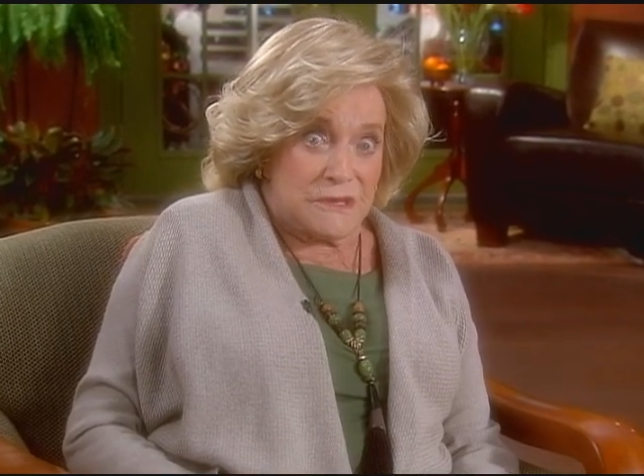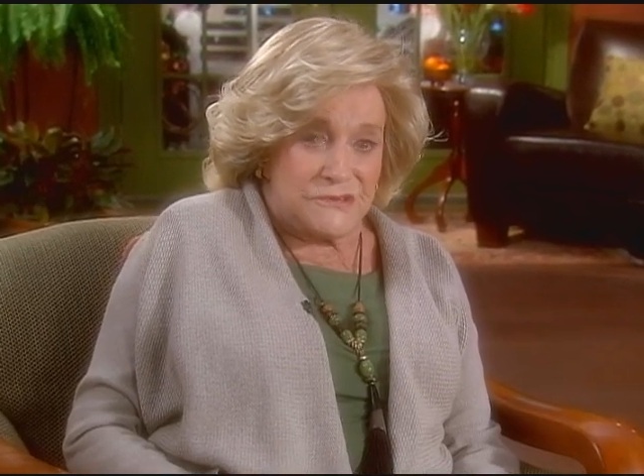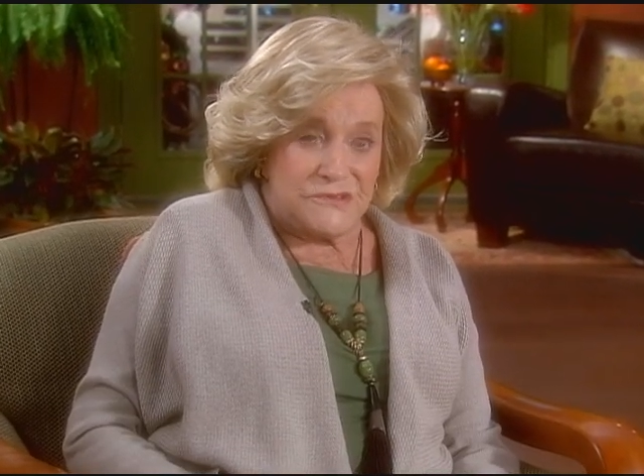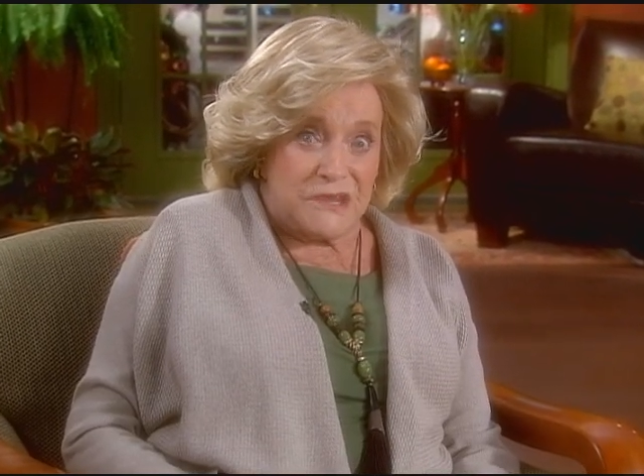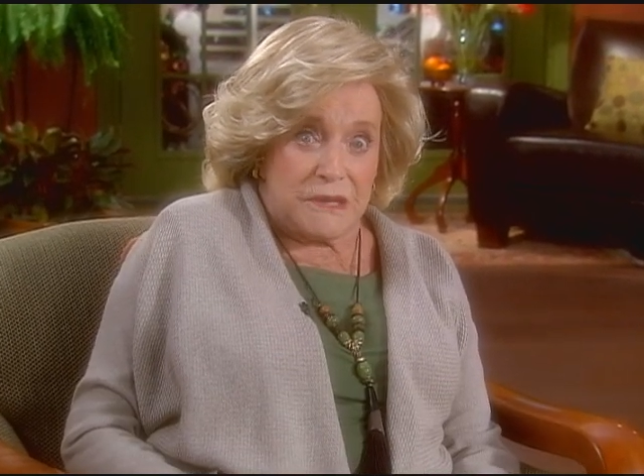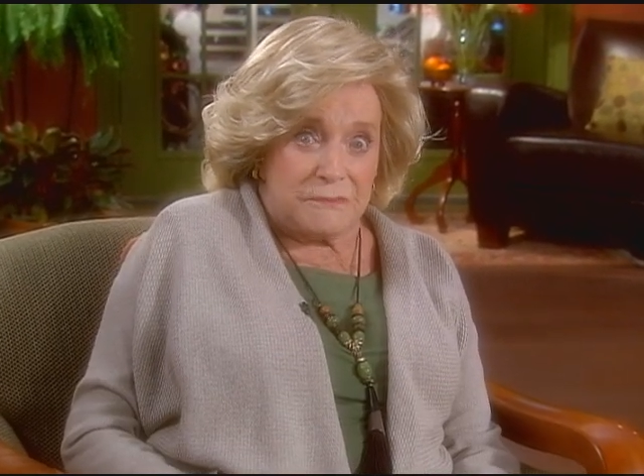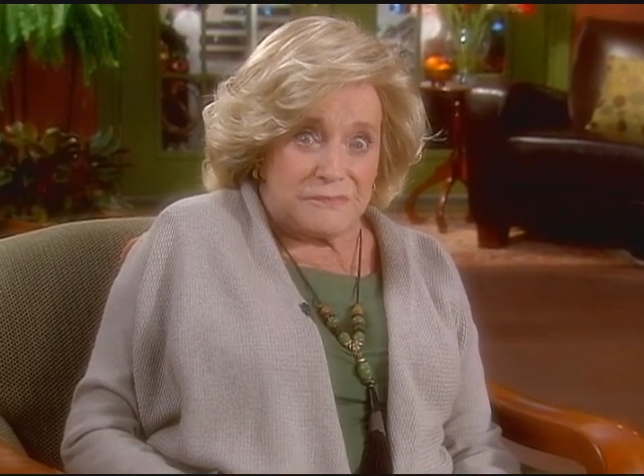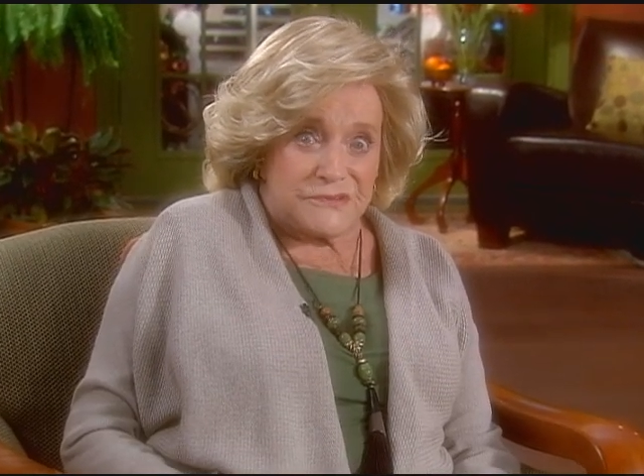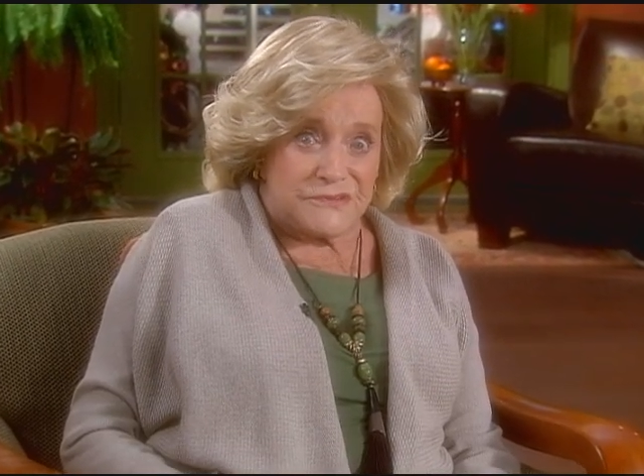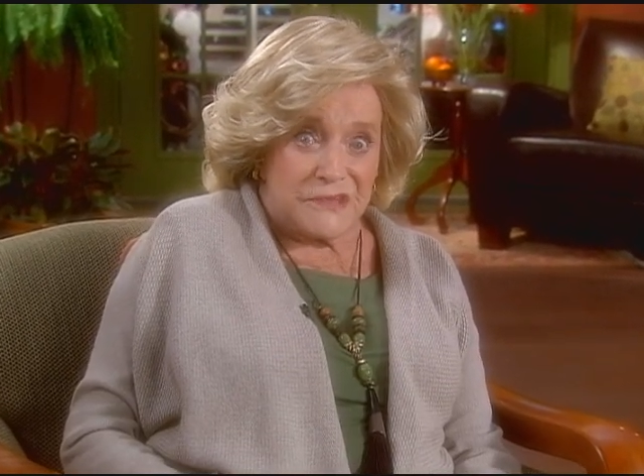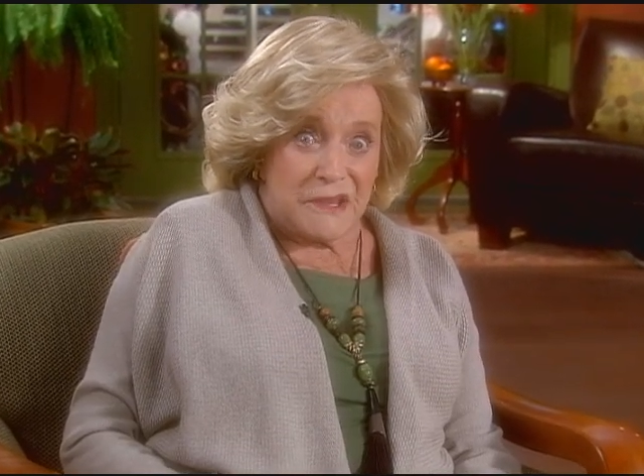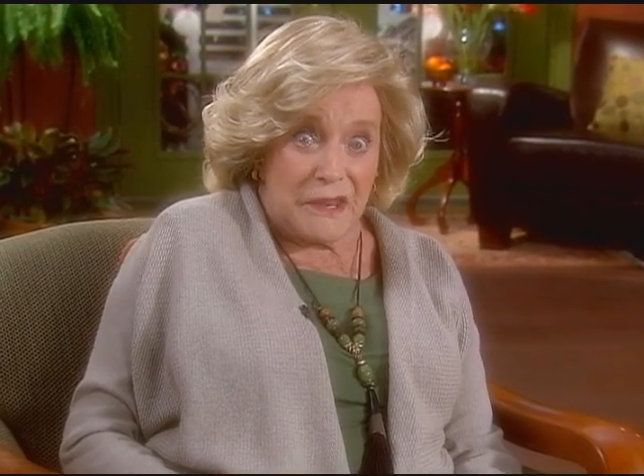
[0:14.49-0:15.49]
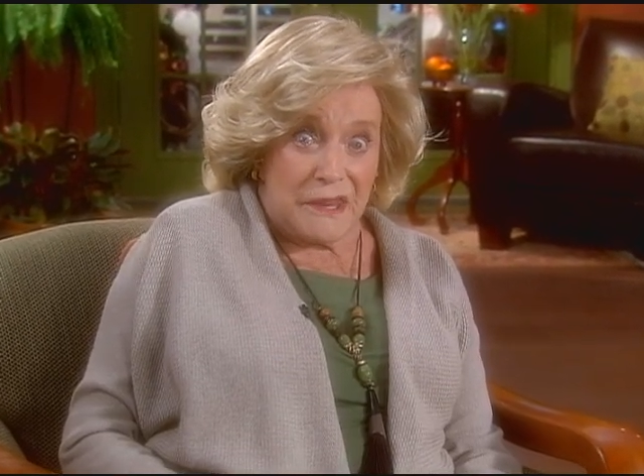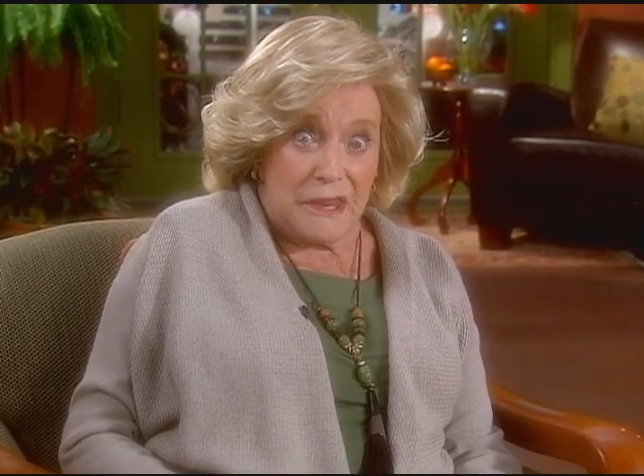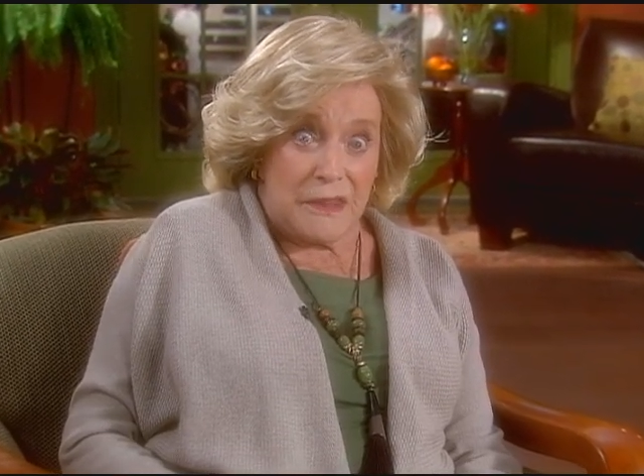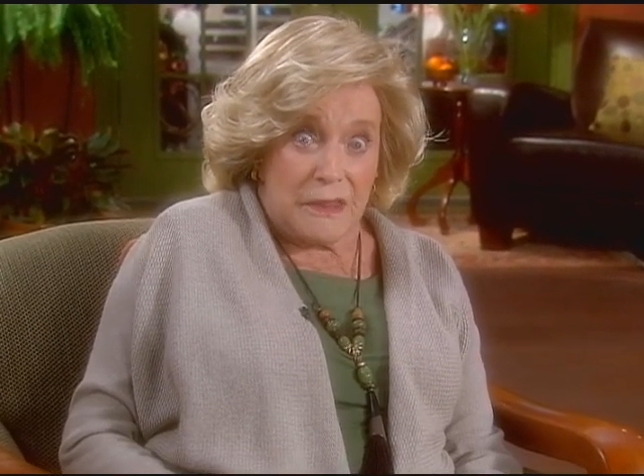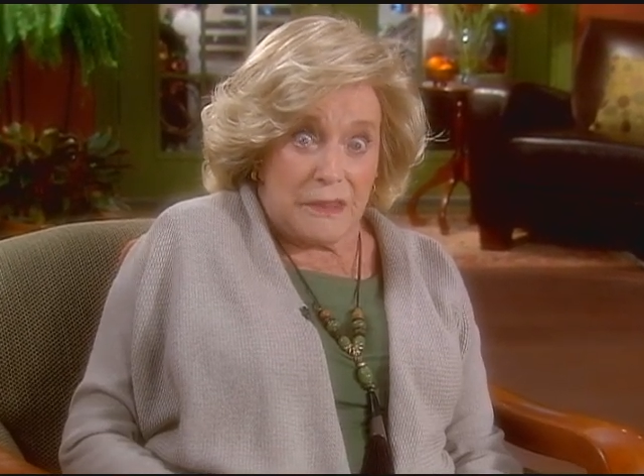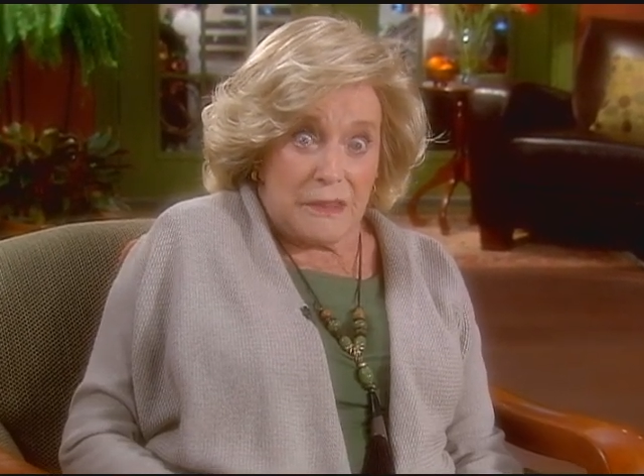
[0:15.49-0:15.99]
Seems
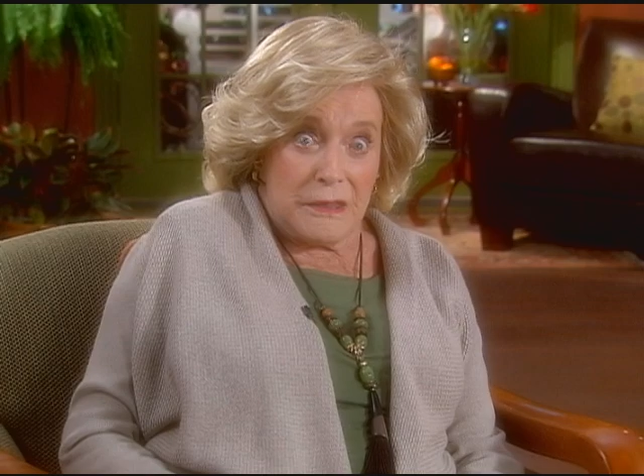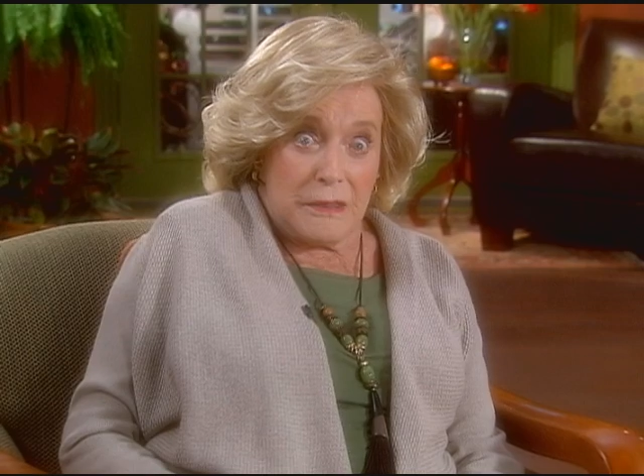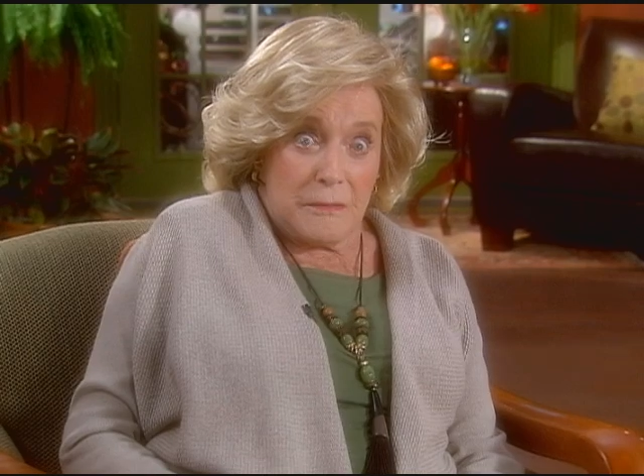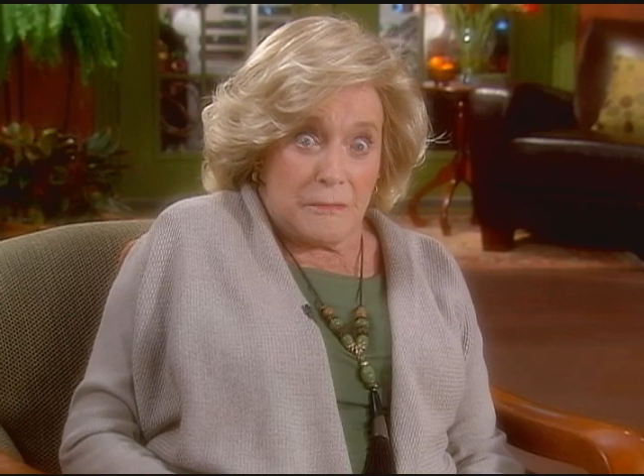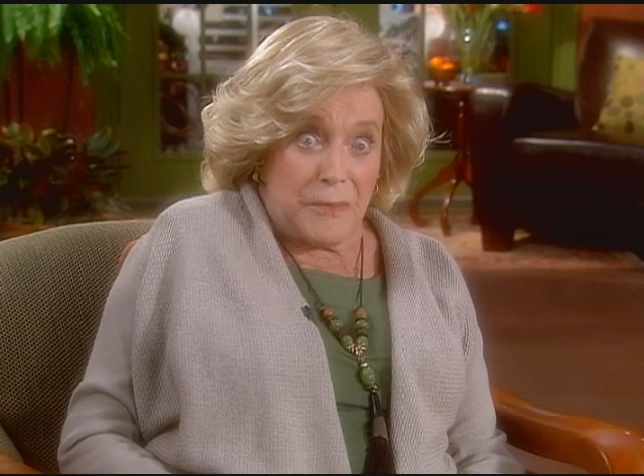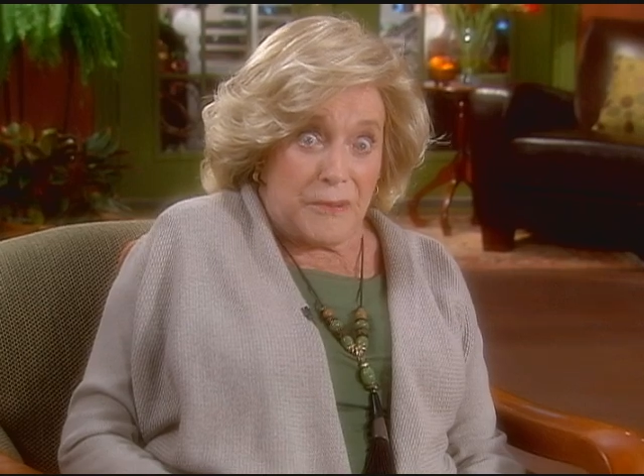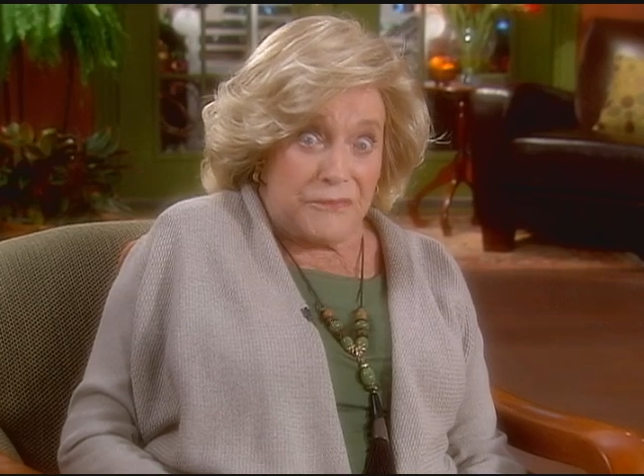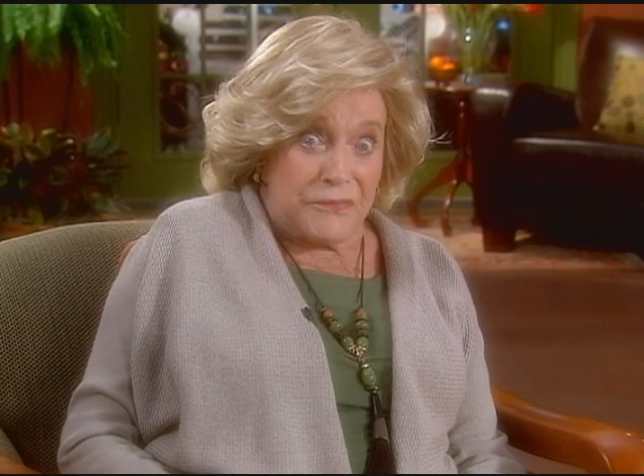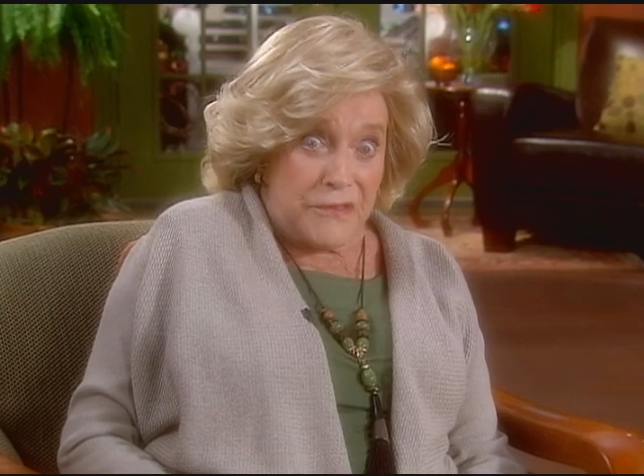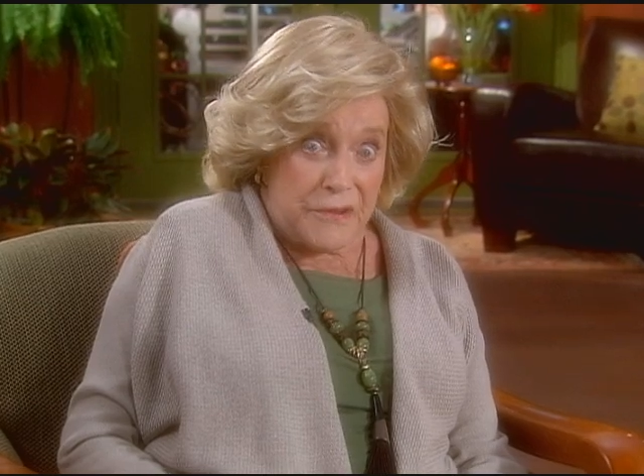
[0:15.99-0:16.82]
silly, but